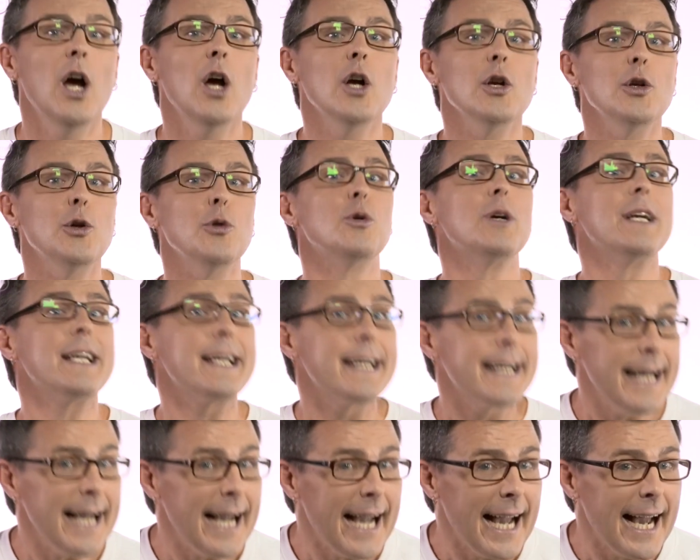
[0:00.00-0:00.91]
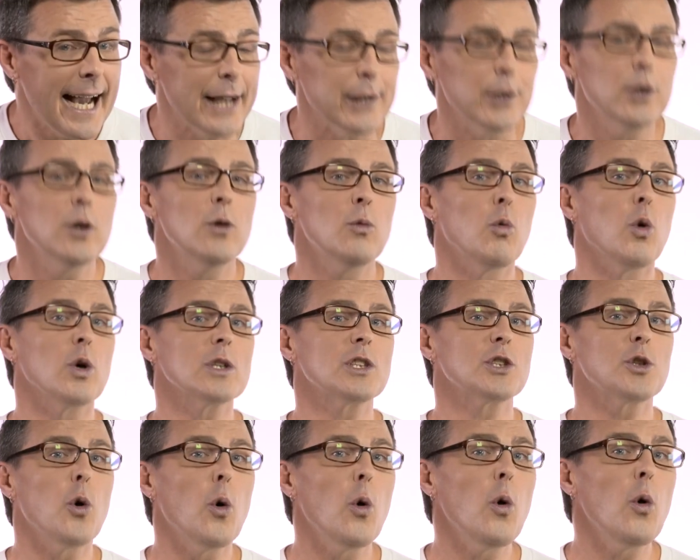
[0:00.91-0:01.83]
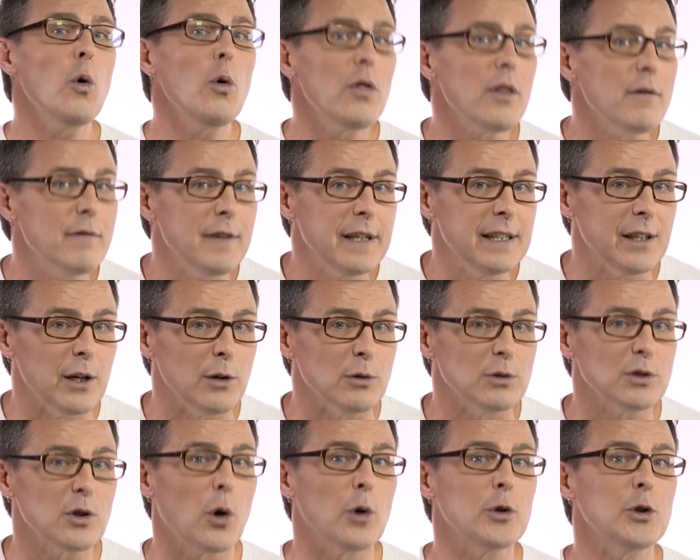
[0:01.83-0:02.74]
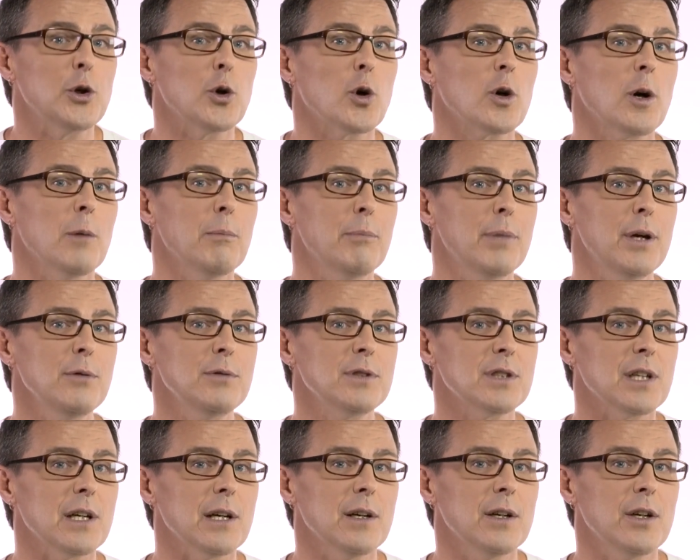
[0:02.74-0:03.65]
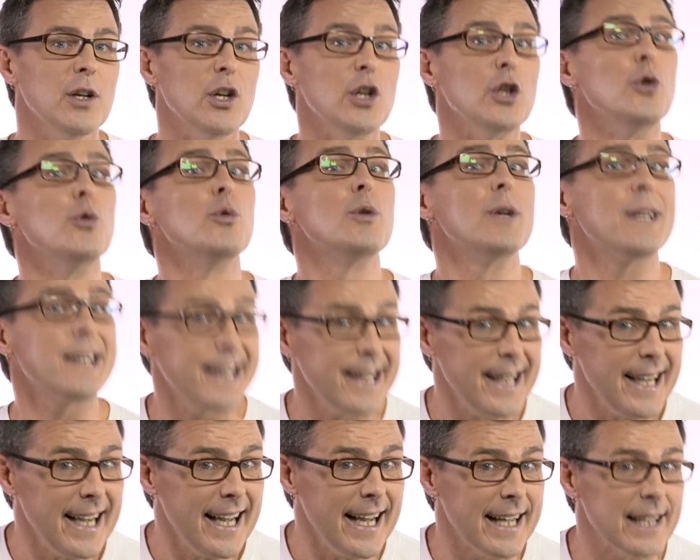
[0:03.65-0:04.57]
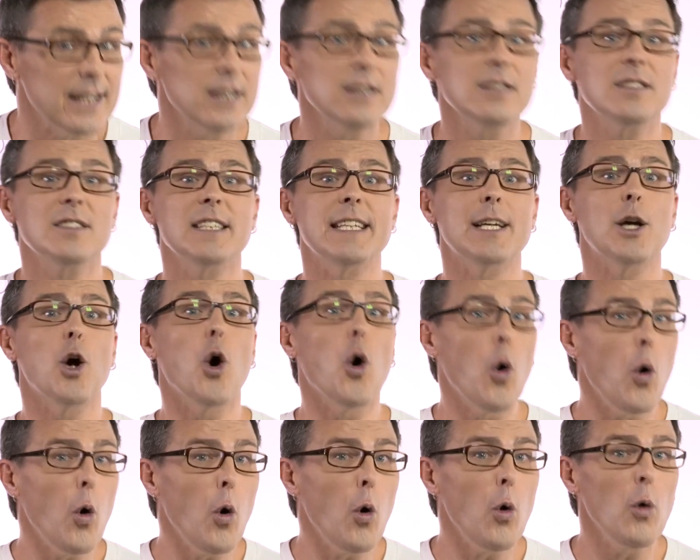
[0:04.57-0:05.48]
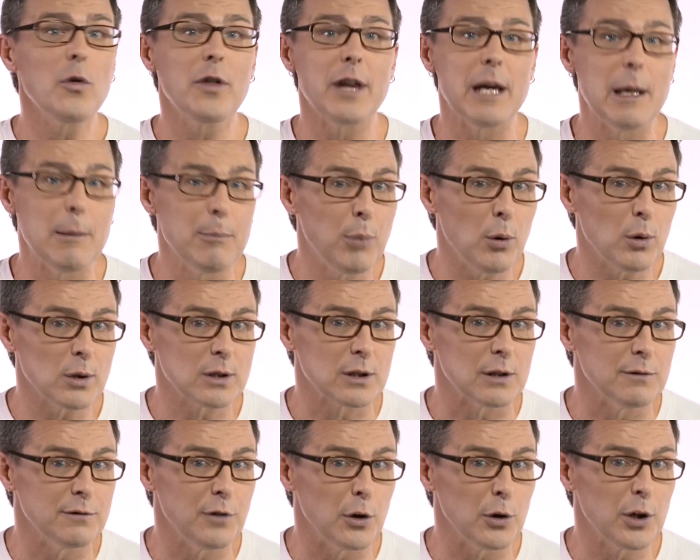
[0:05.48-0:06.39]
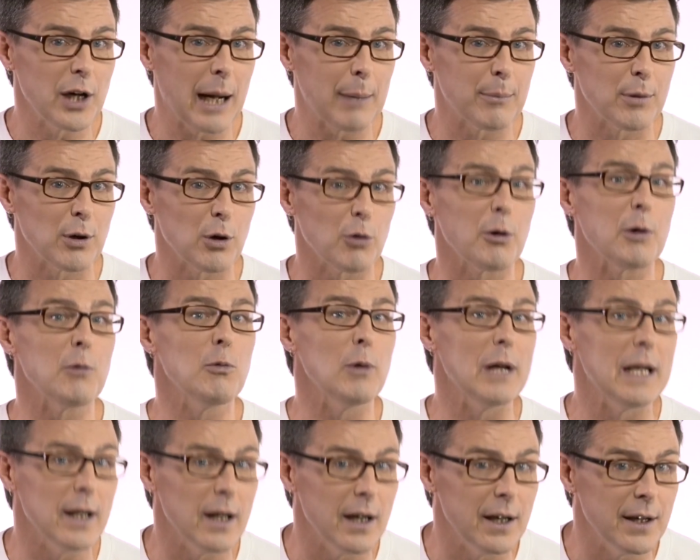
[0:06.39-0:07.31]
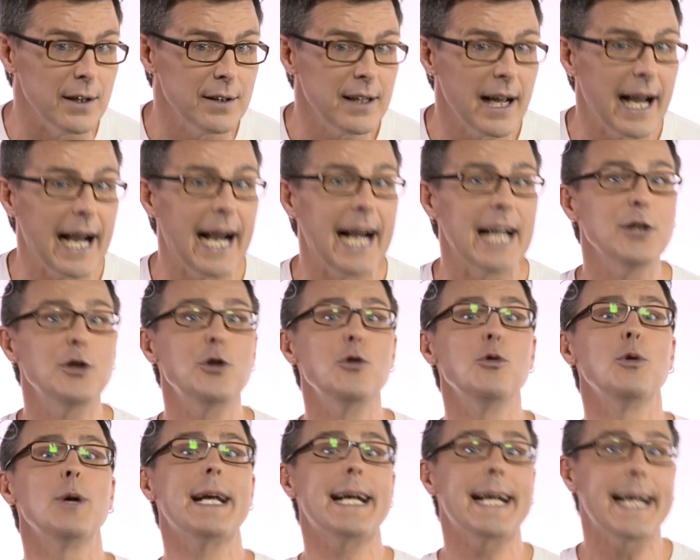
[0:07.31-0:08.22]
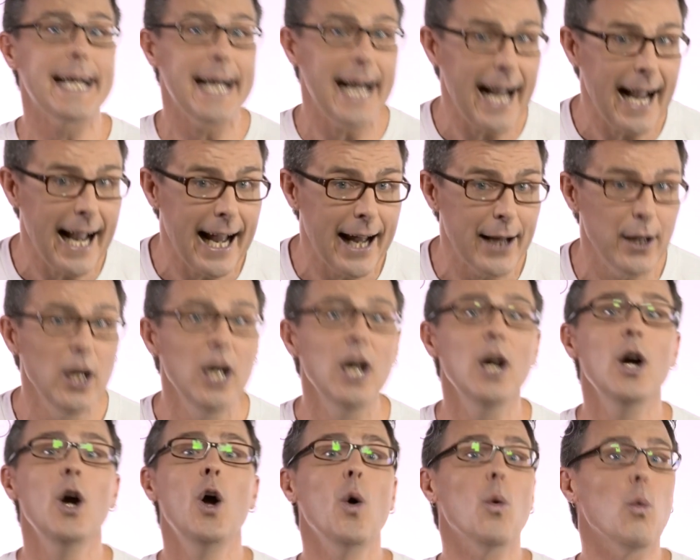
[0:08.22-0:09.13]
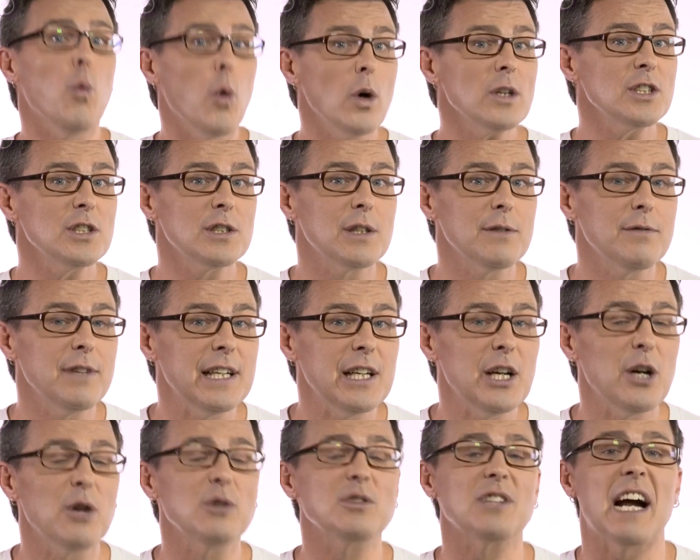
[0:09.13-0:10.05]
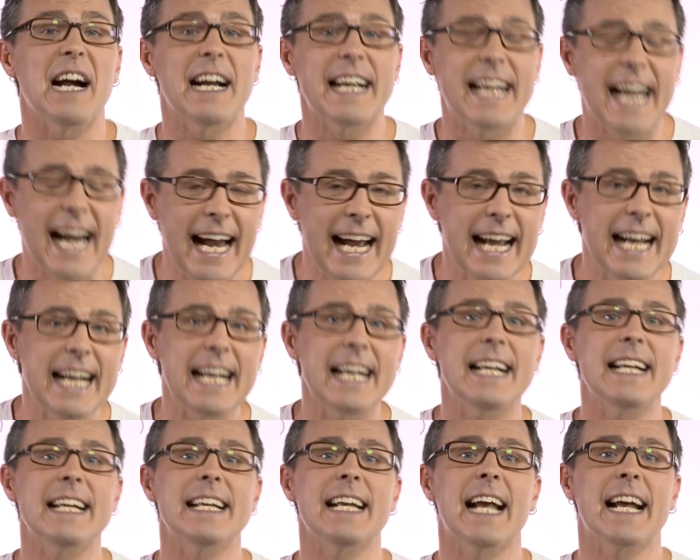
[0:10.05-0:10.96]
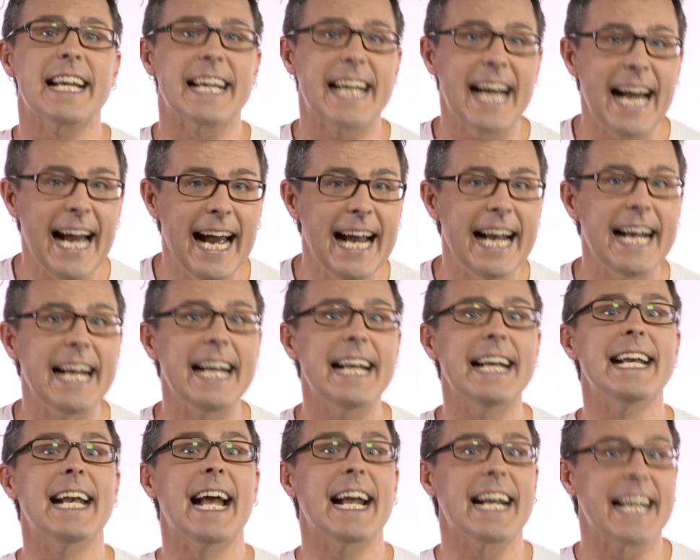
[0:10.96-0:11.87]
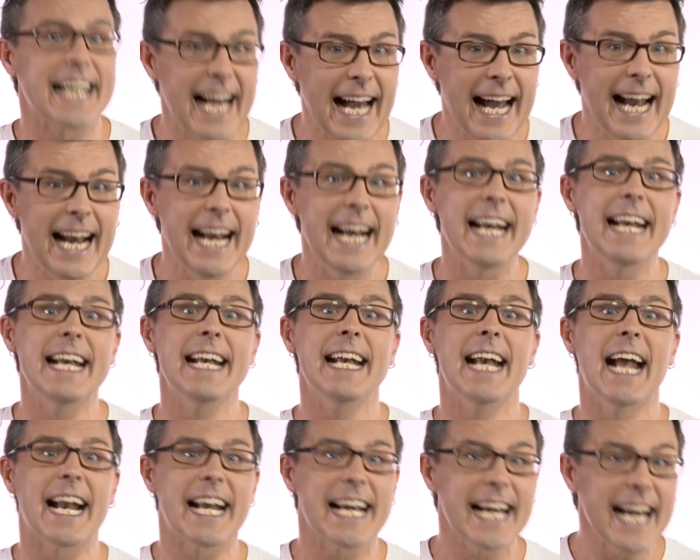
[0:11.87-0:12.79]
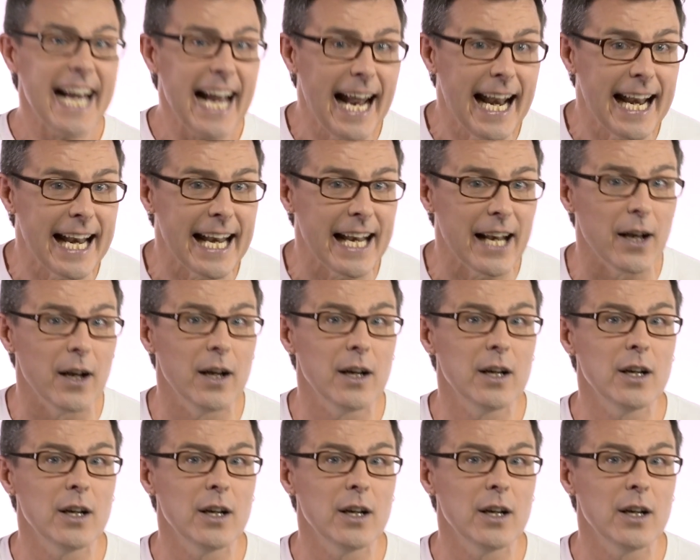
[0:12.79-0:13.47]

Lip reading: You can watch all the videos on your computer. You can see all the important vocabulary we learned, and you can watch the videos again and again and again and again.